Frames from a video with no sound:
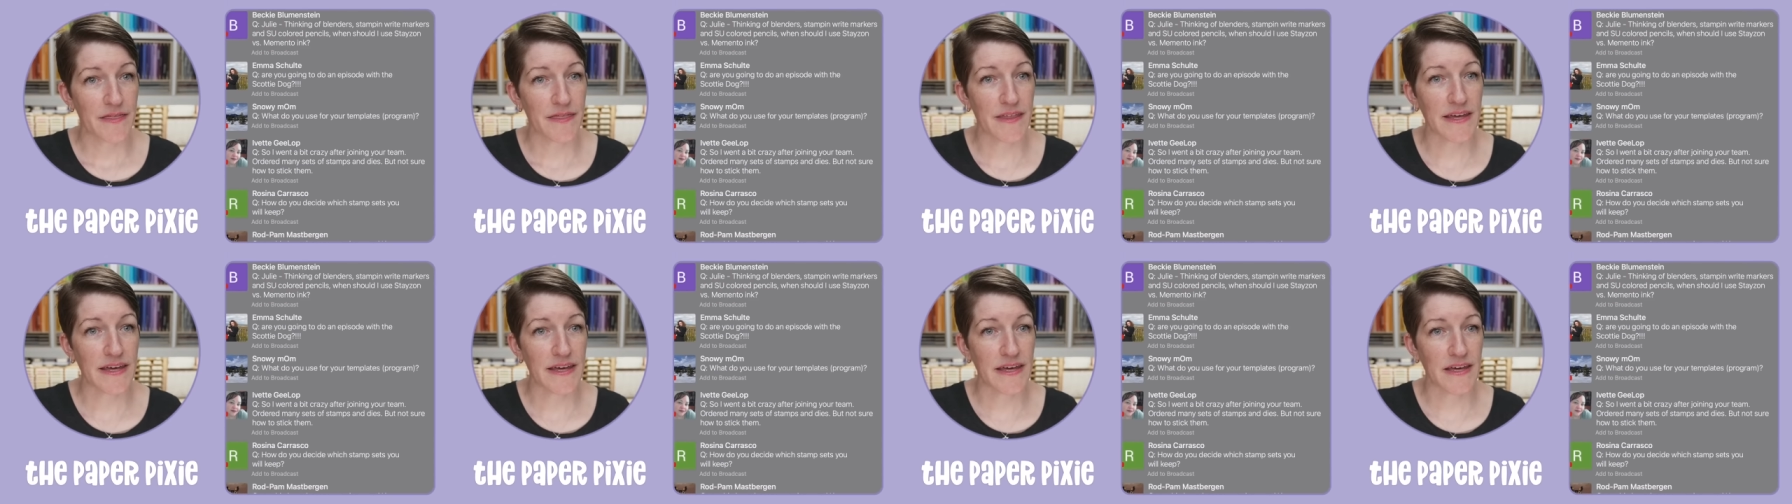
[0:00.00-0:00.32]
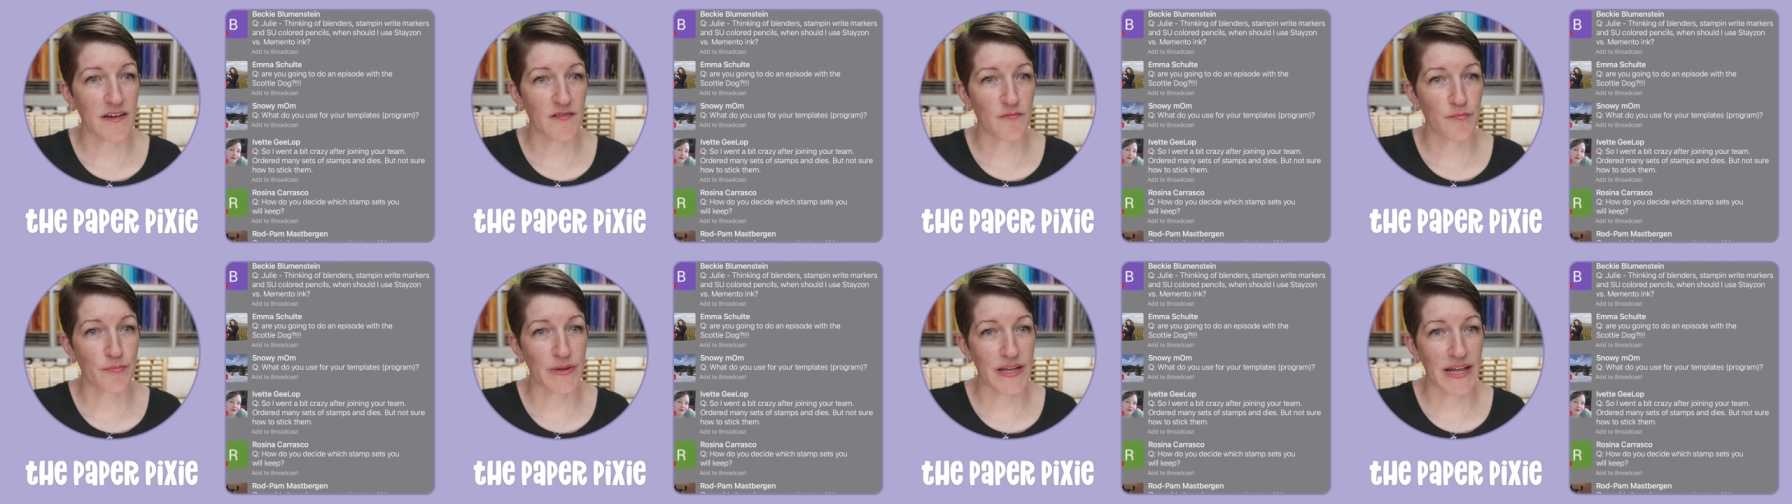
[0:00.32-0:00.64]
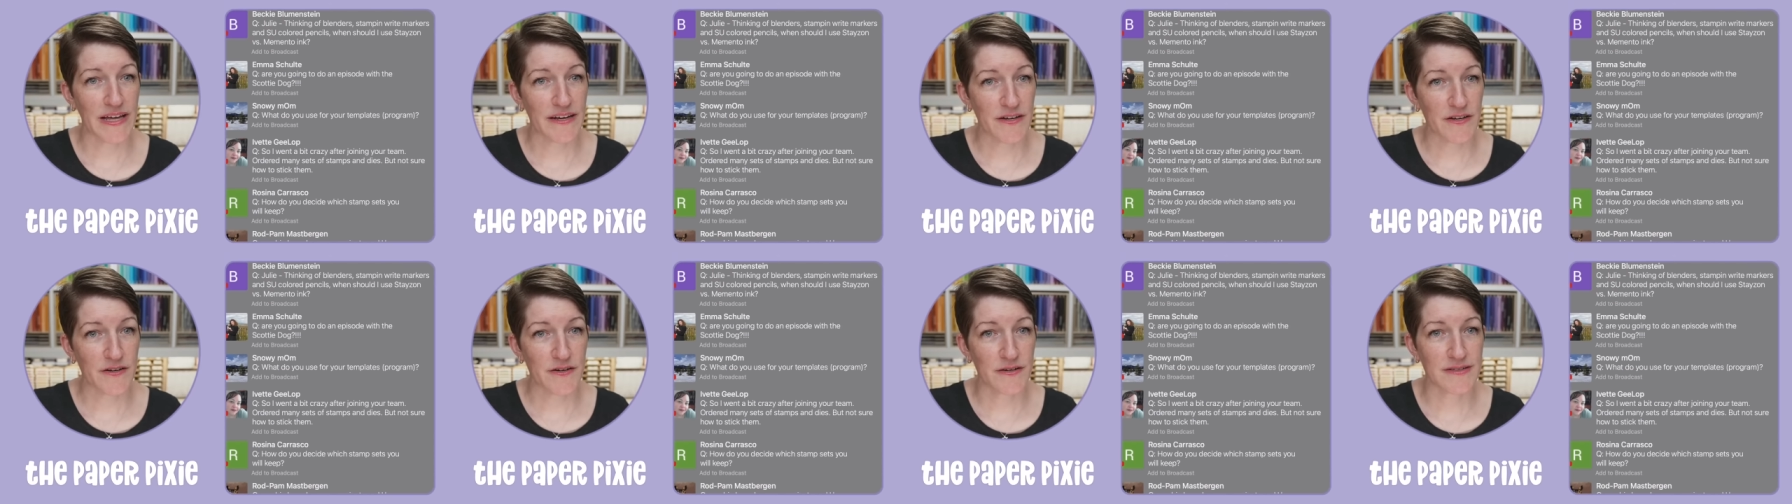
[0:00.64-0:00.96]
Thinking of
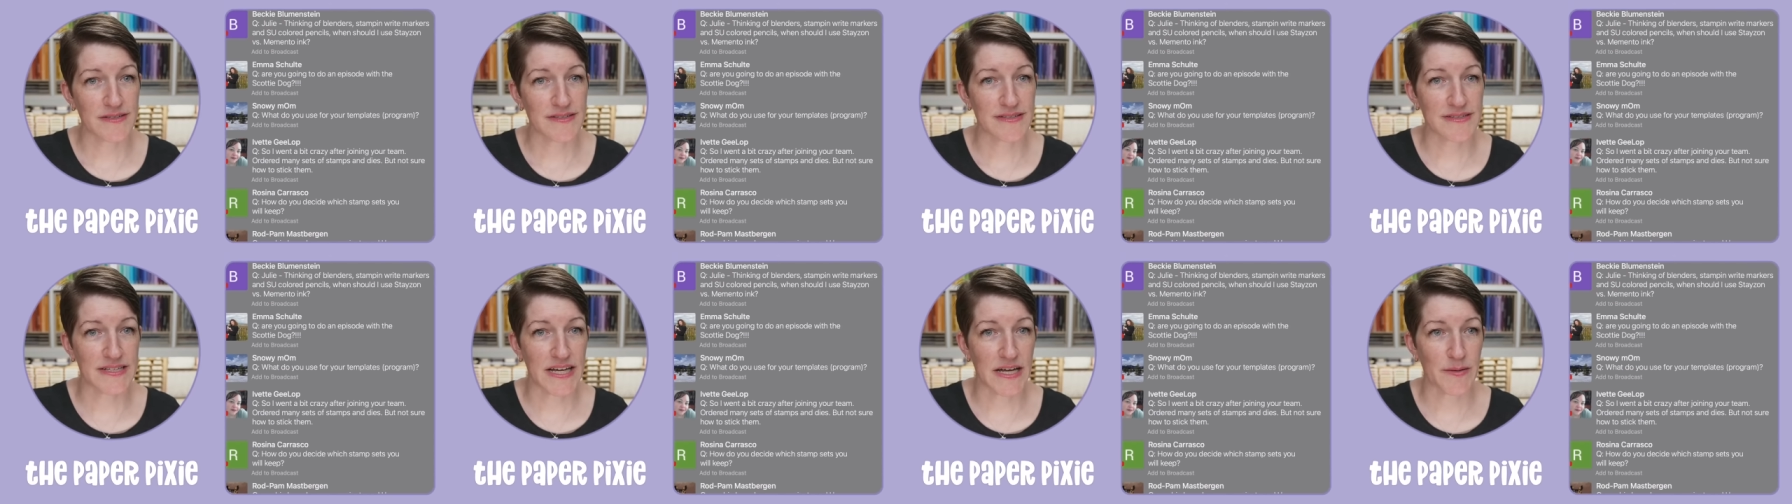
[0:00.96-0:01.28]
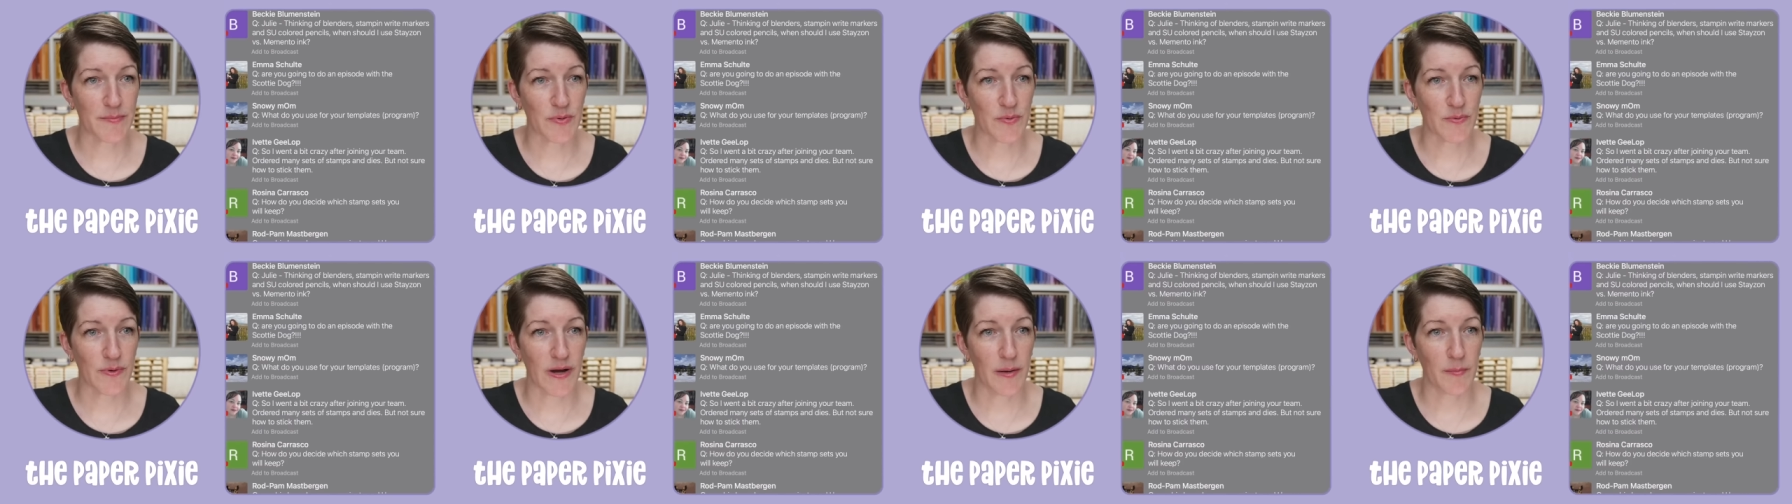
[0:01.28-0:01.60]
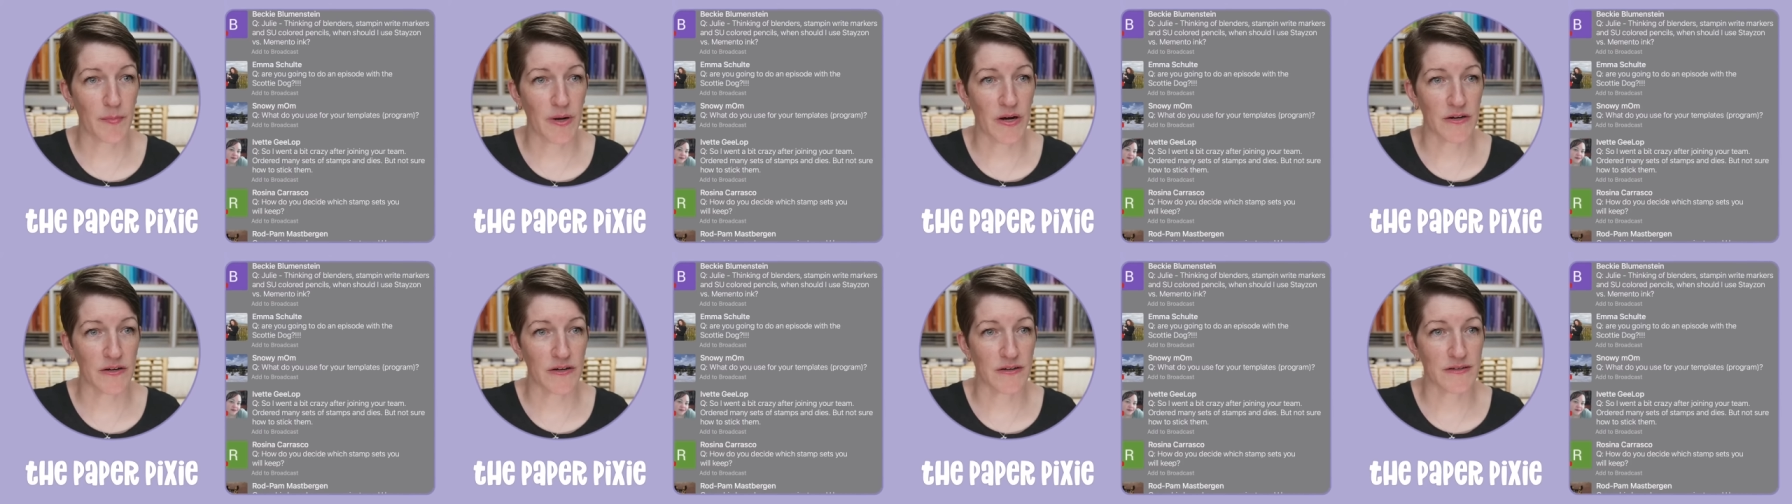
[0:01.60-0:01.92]
blenders, Stampin'
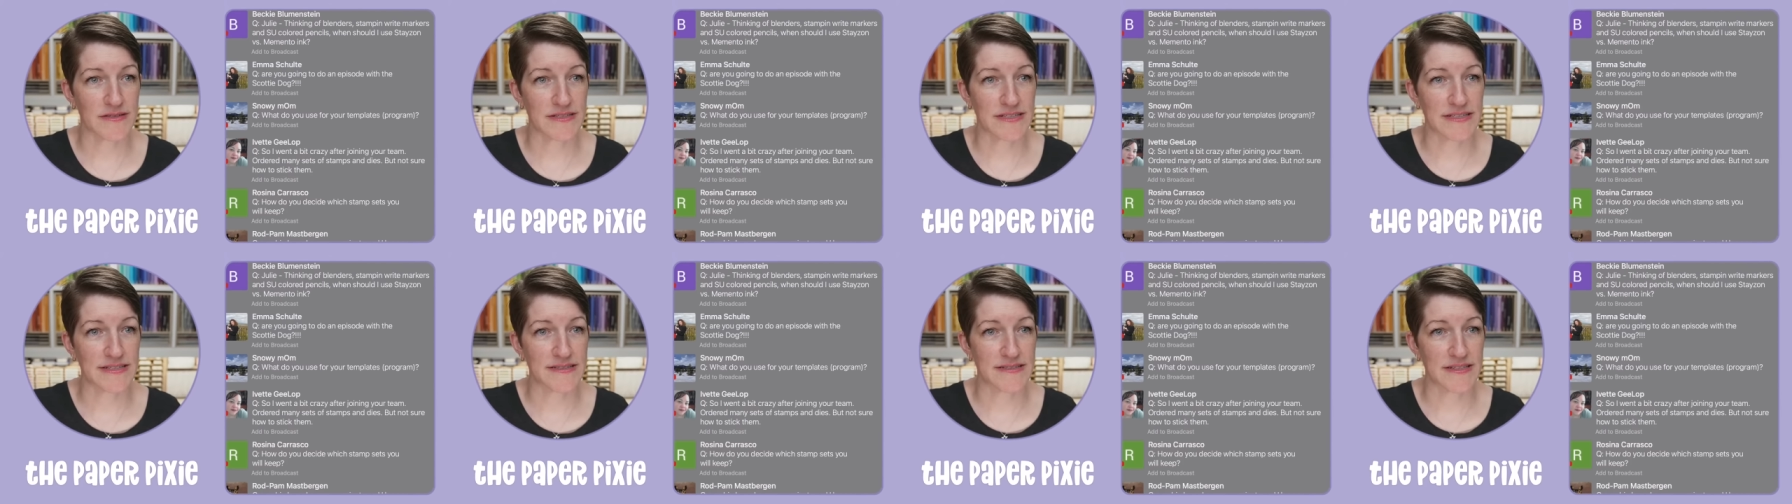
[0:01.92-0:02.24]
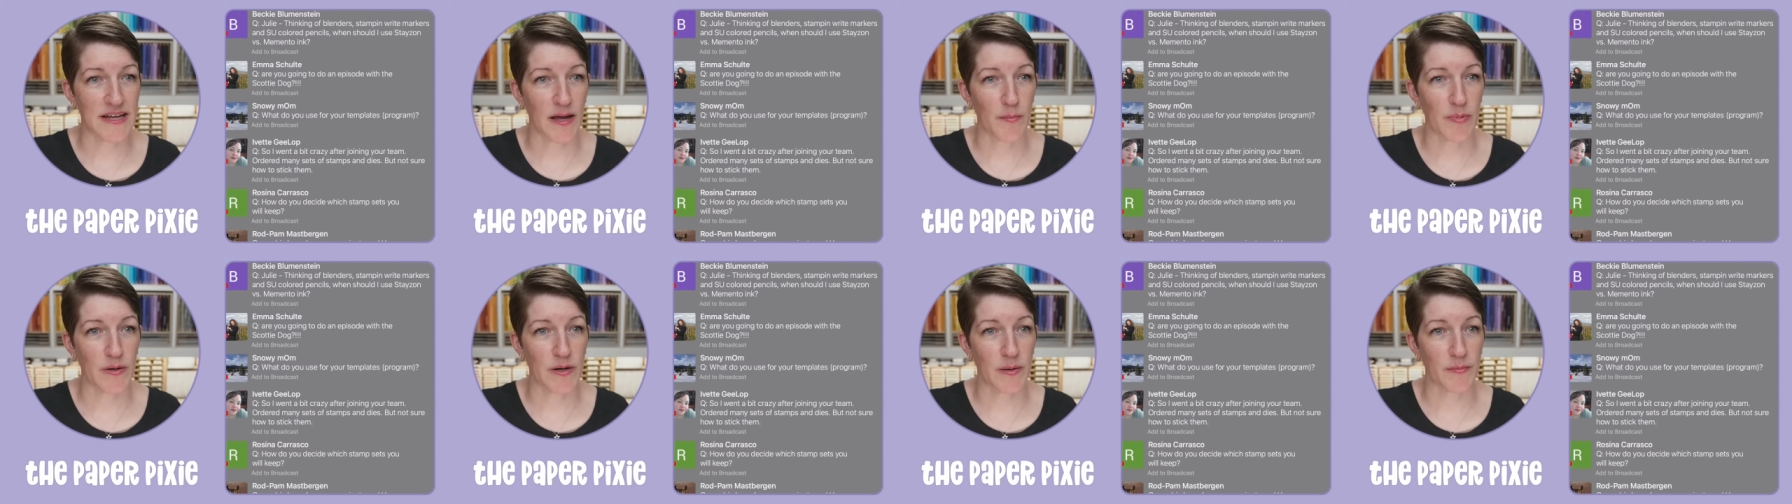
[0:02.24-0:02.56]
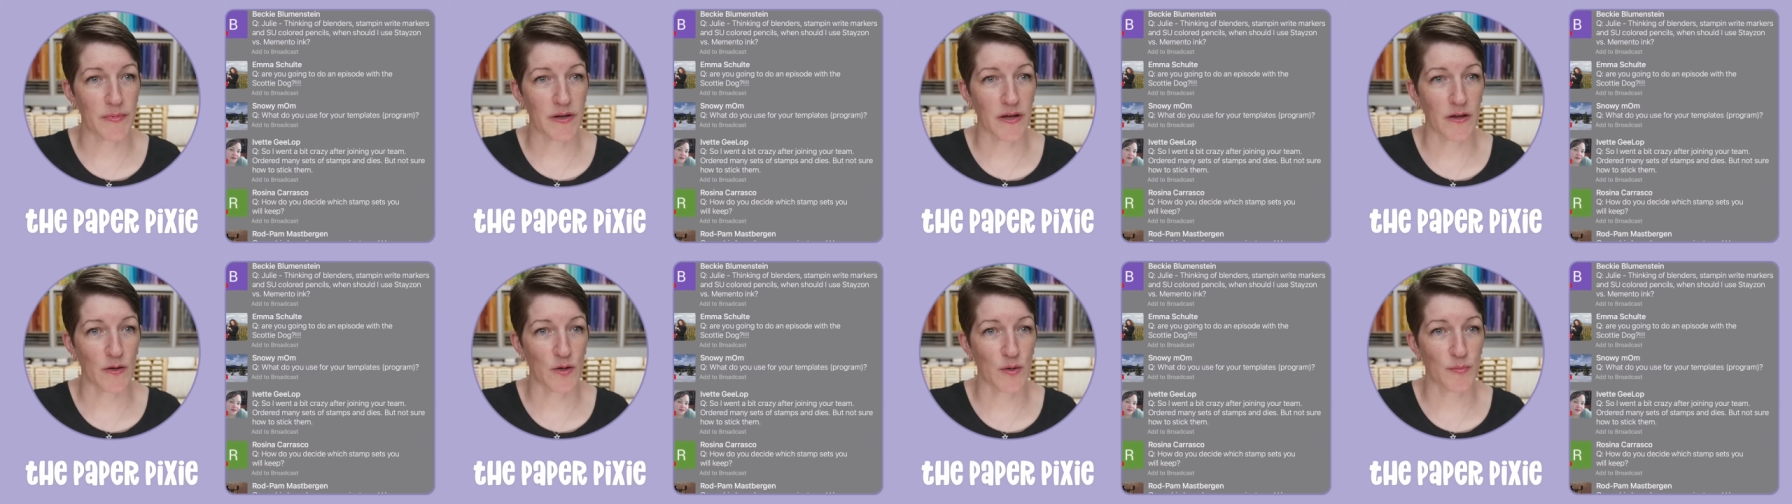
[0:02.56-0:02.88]
Write markers, and Stampin'
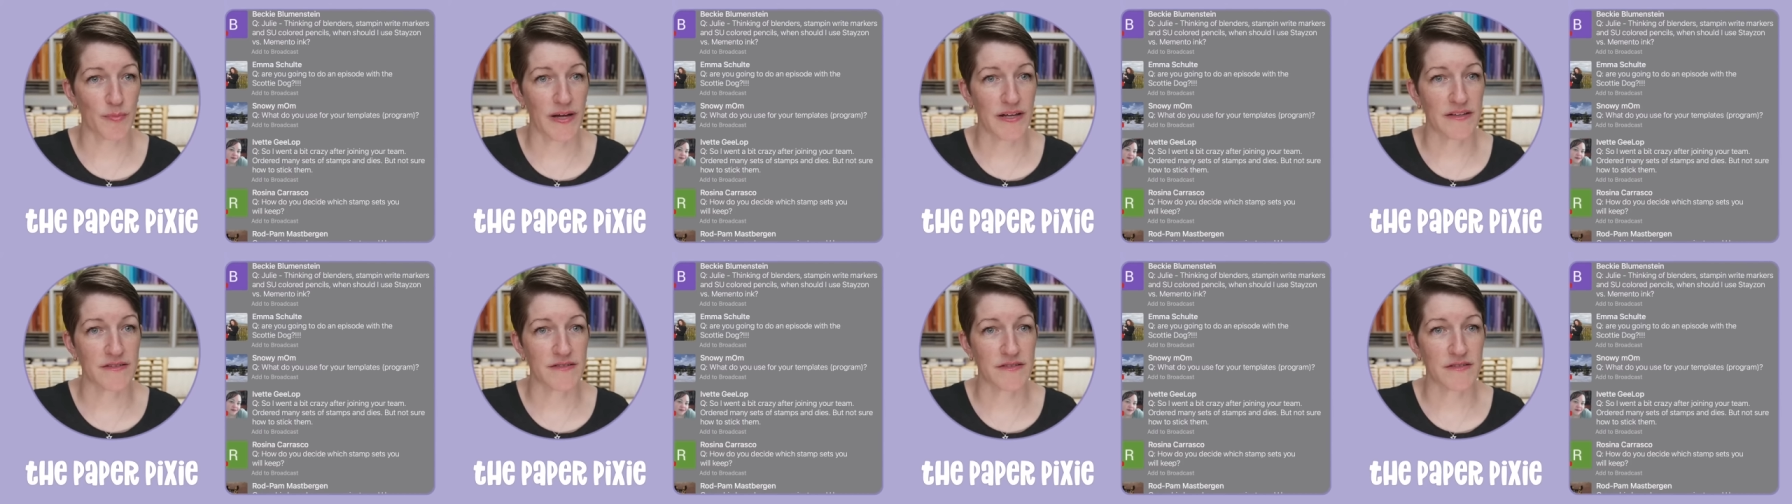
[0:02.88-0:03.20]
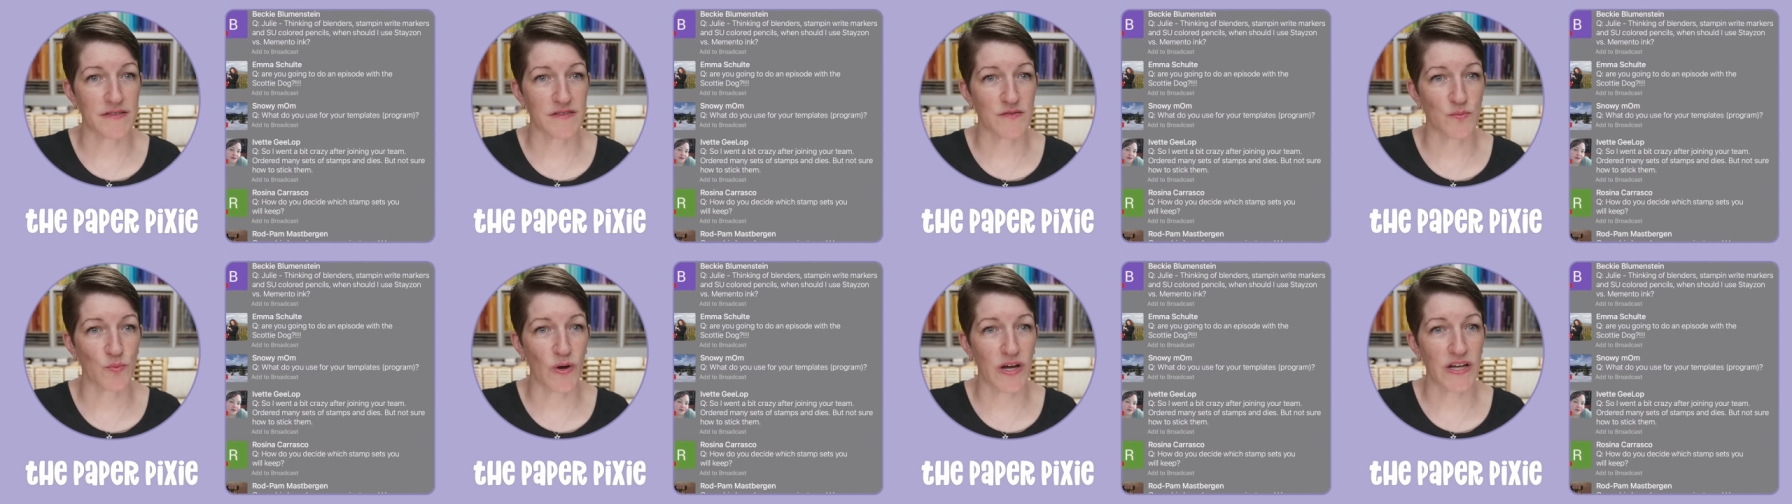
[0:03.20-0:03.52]
Up colored pencils,